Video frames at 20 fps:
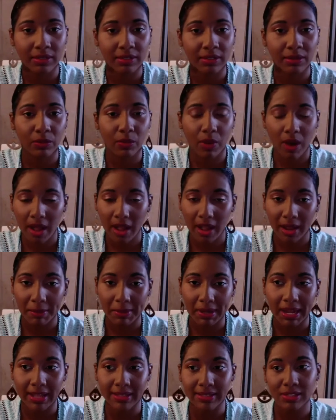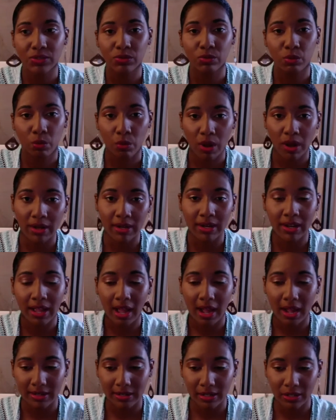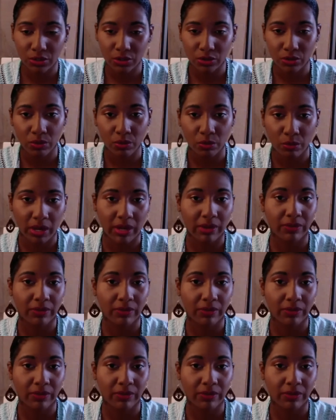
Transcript: Why? Because it's one additional way